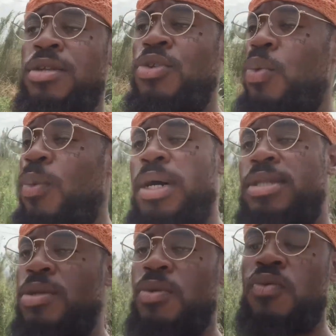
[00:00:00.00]
no
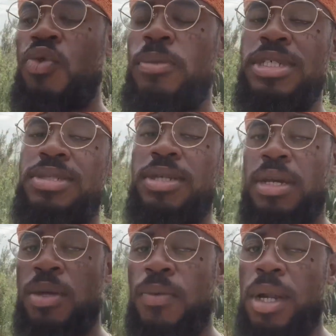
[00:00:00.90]
wonder the room is
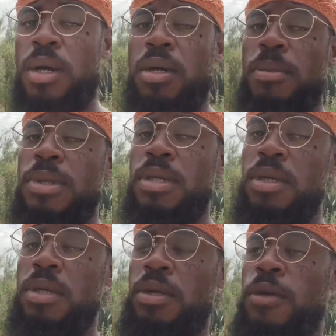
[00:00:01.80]
shaking when I come in here.